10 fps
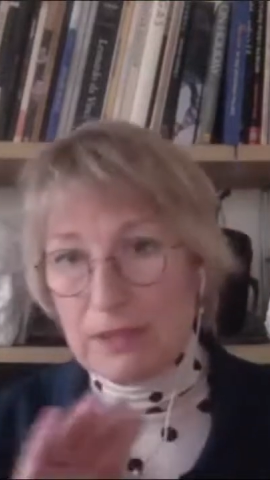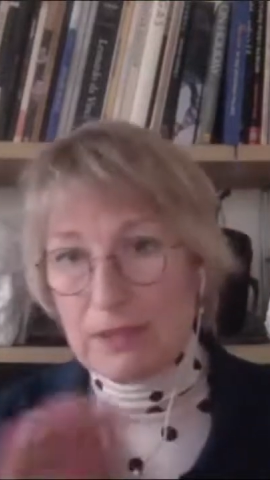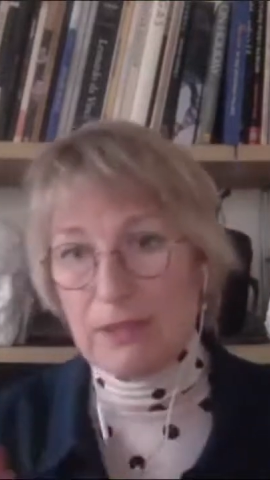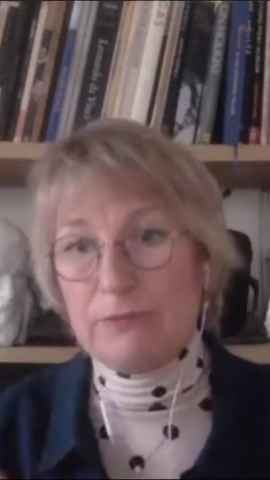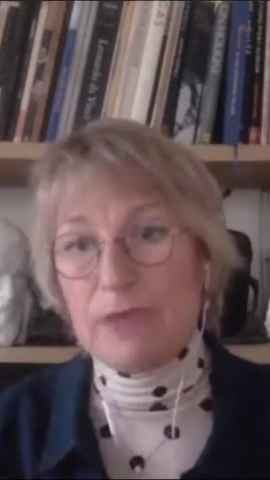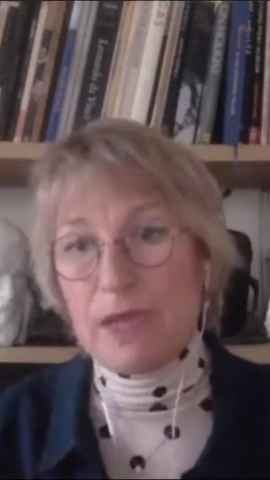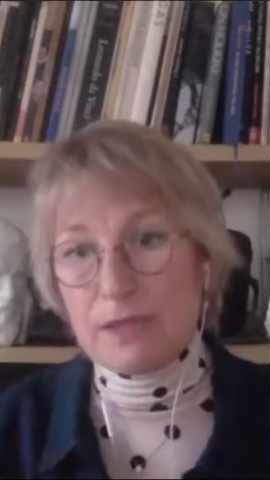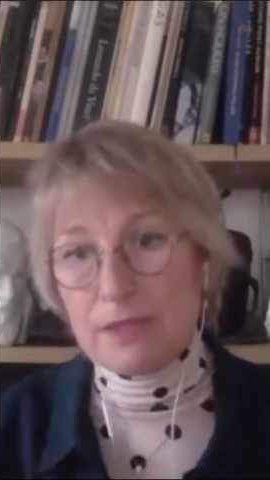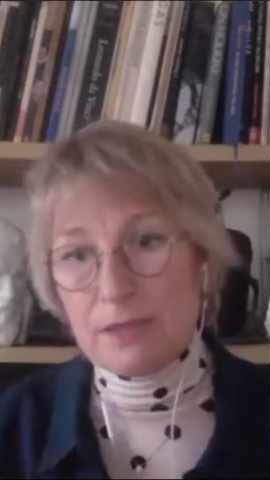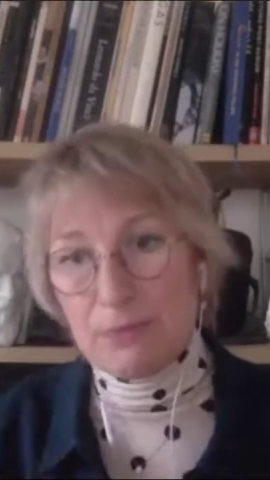These were
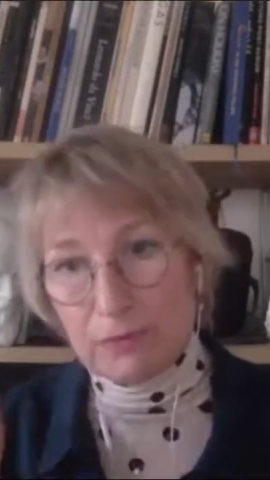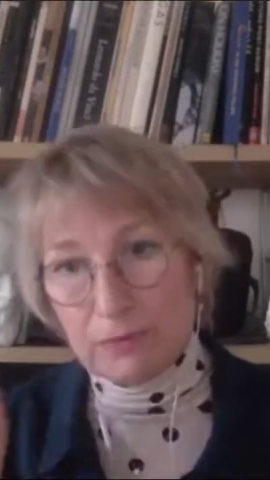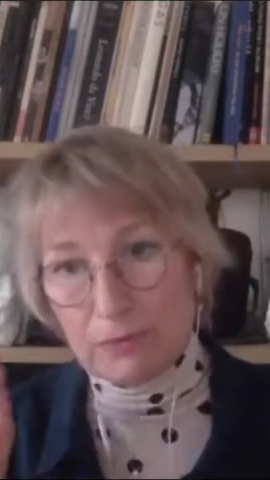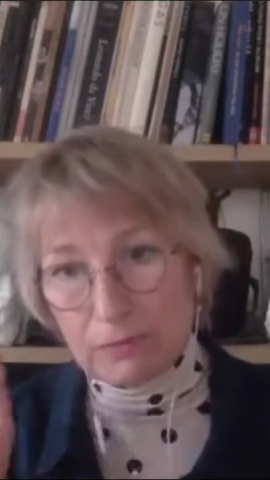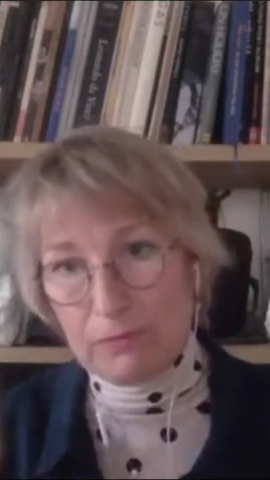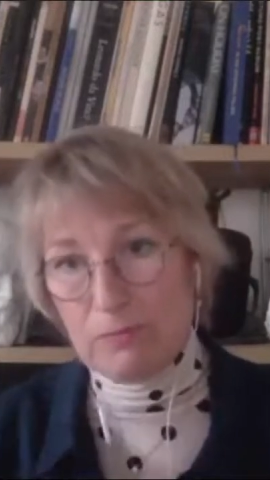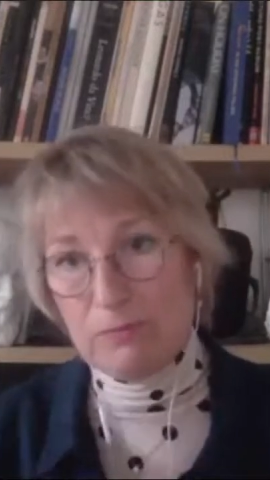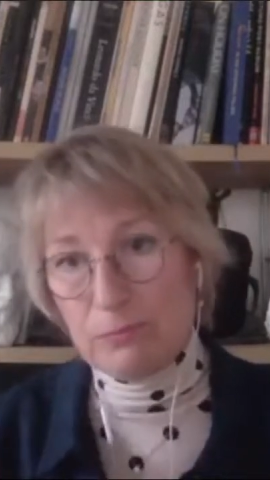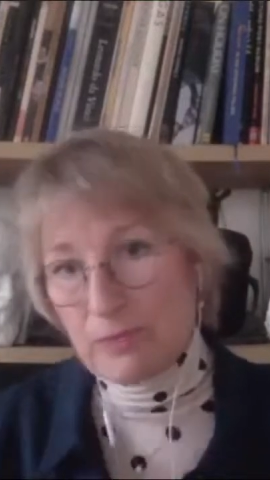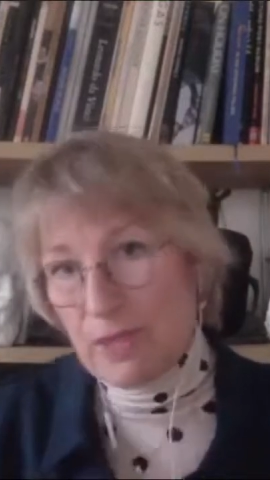like three
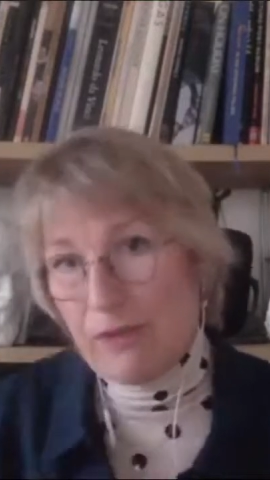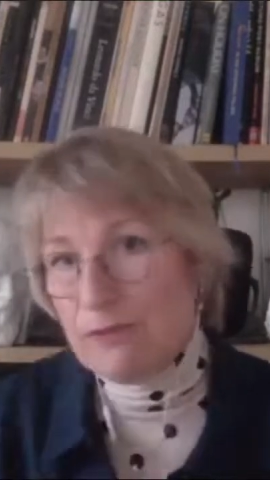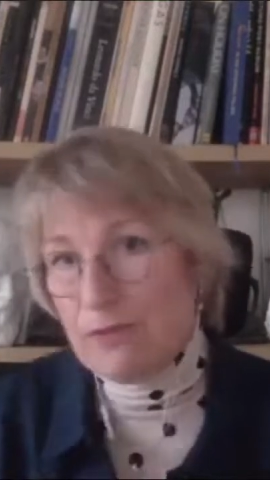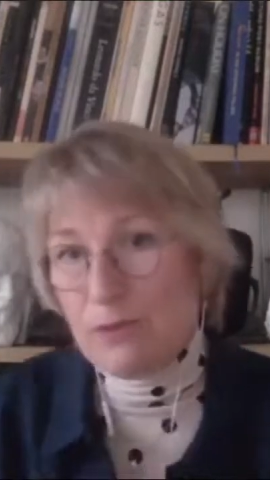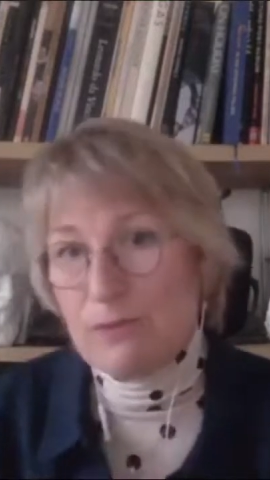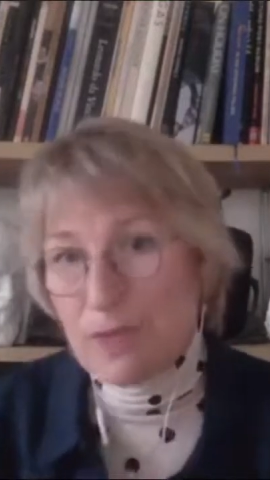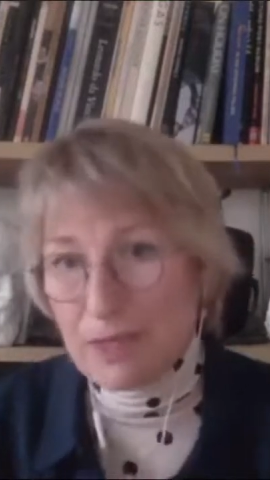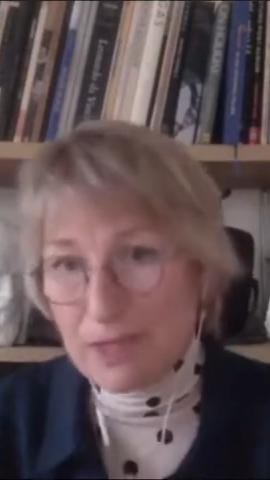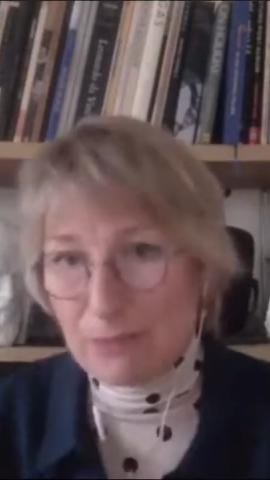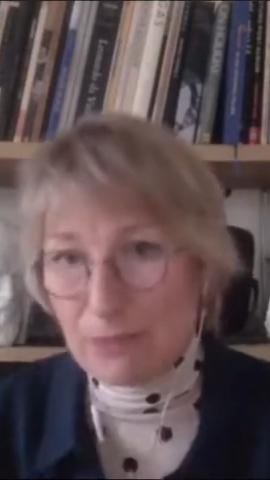
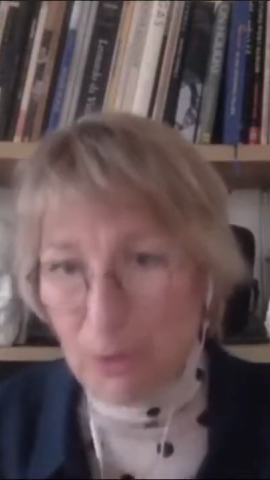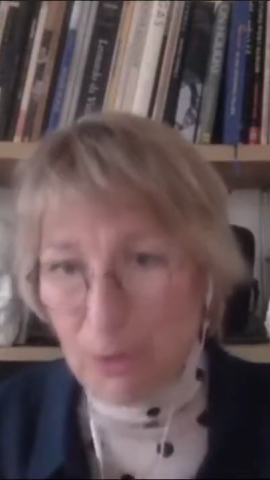sentences.